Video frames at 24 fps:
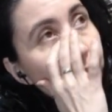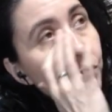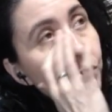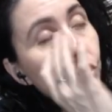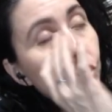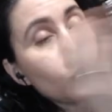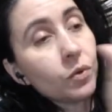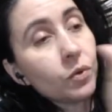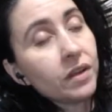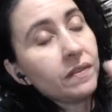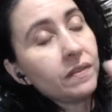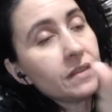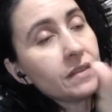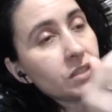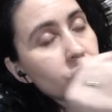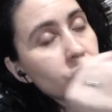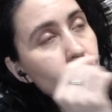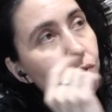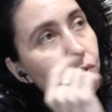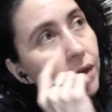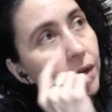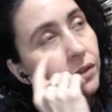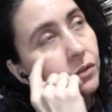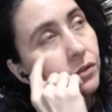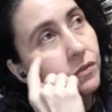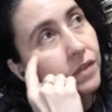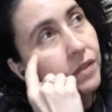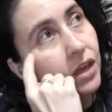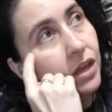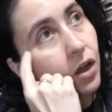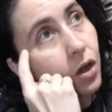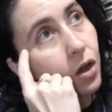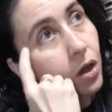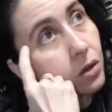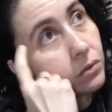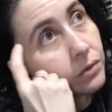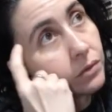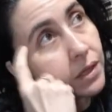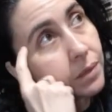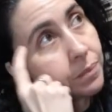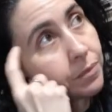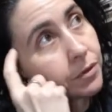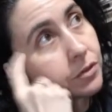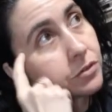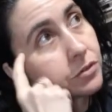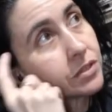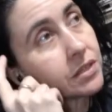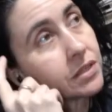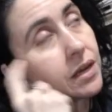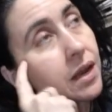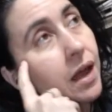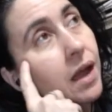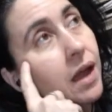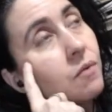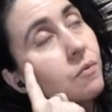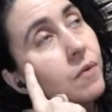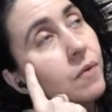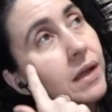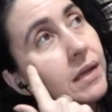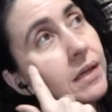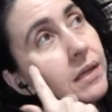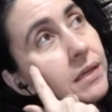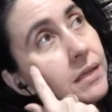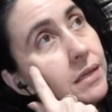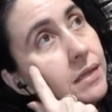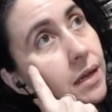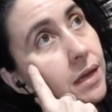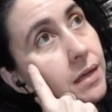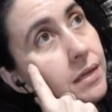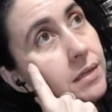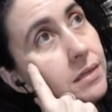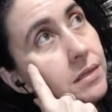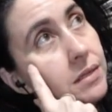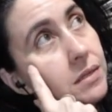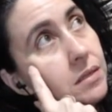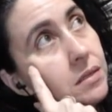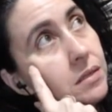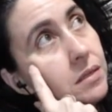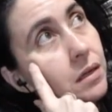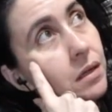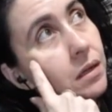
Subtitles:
who were in this trailer, the only person I recognized